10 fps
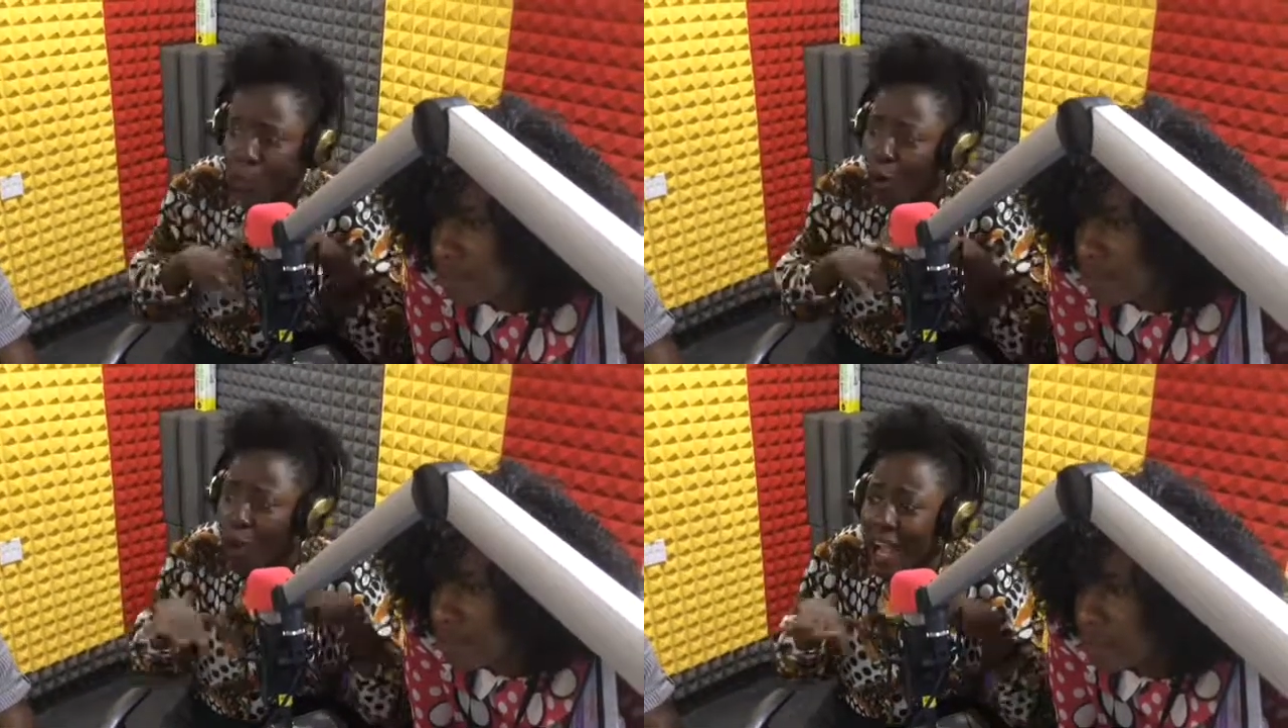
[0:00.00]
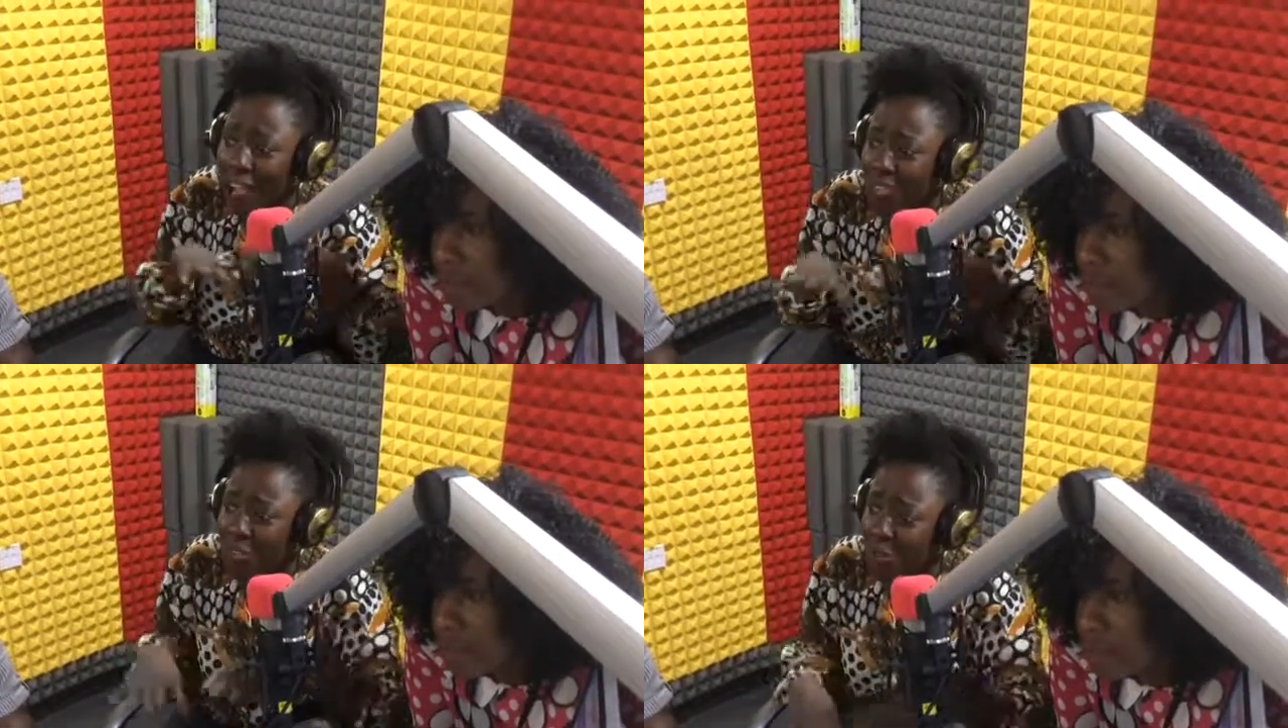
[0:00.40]
We all
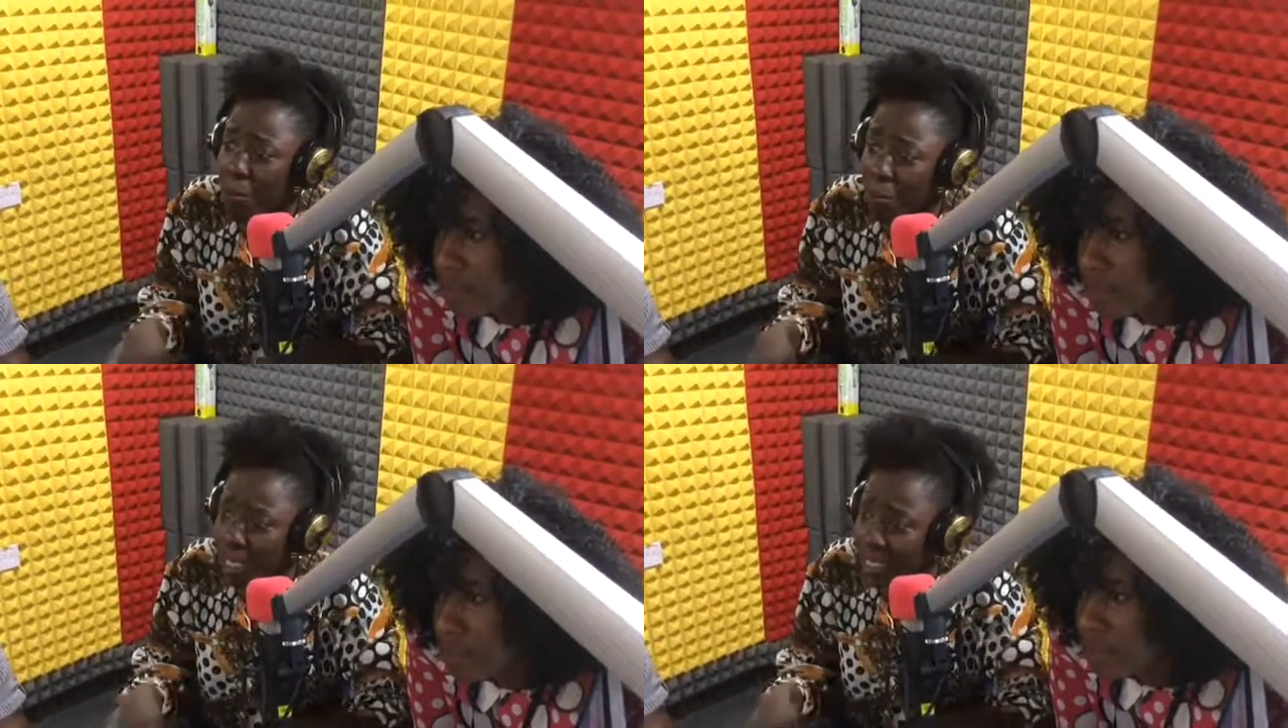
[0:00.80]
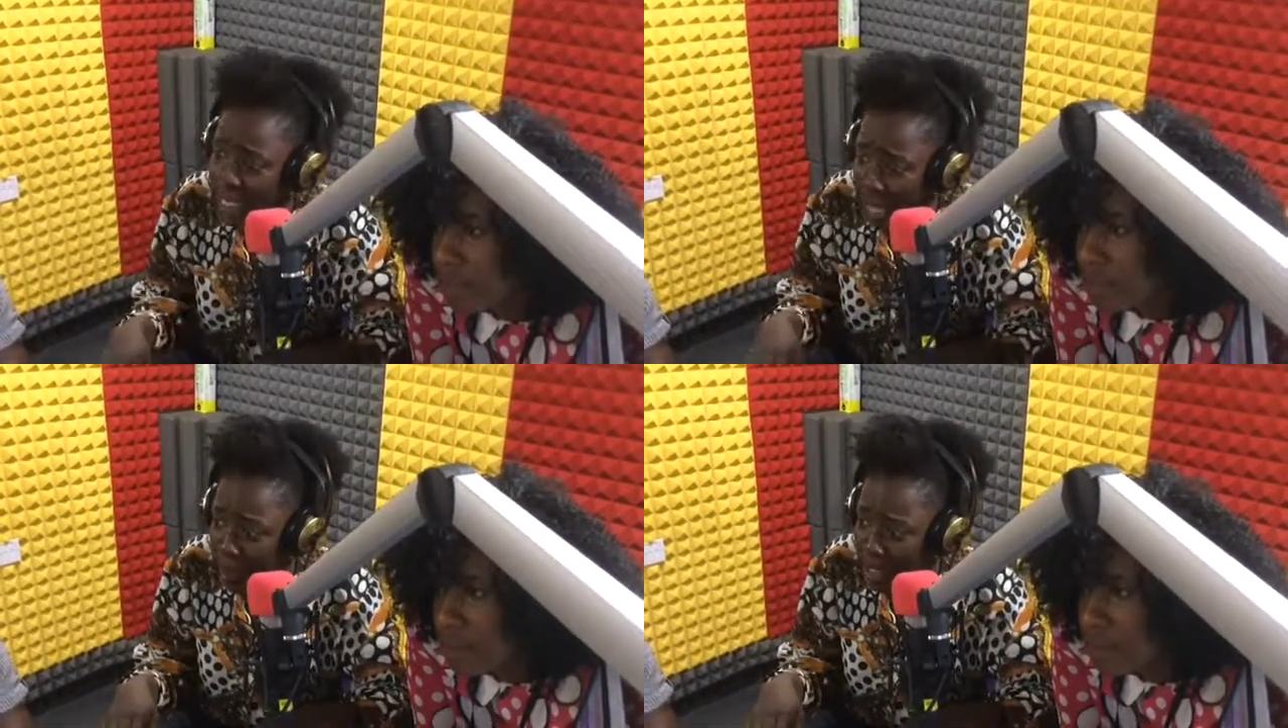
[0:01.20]
have different body
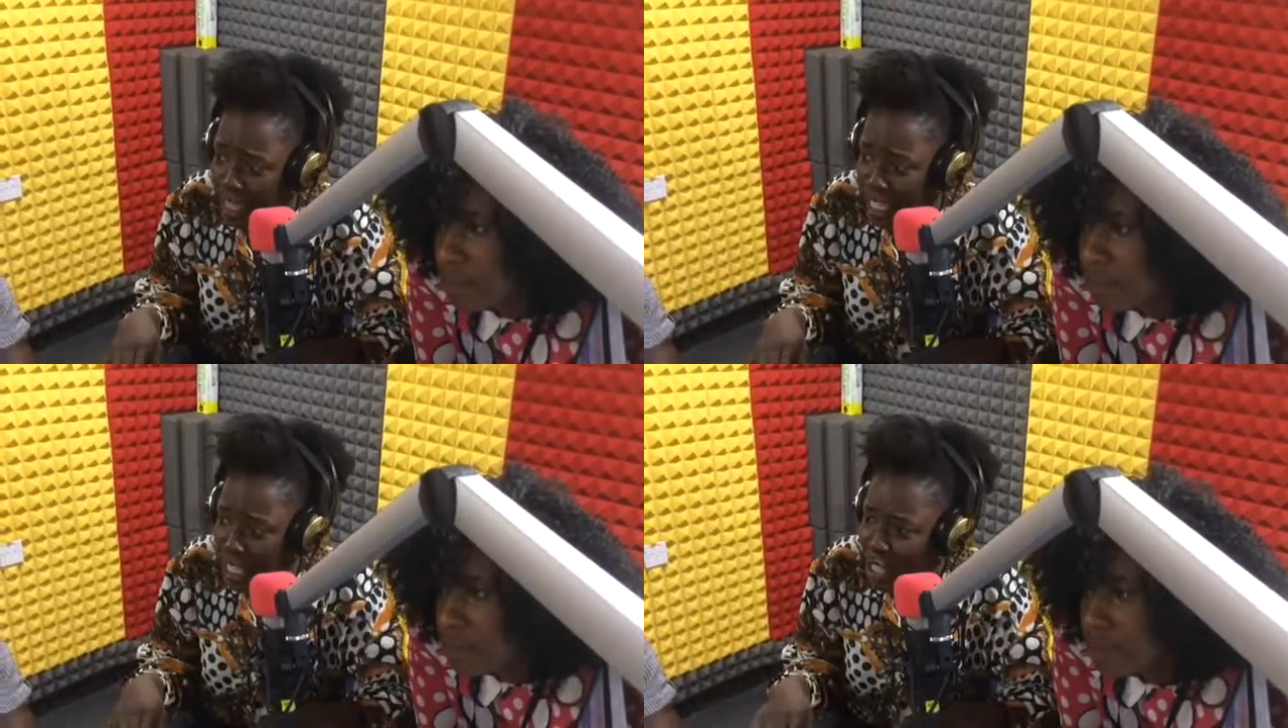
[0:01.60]
types.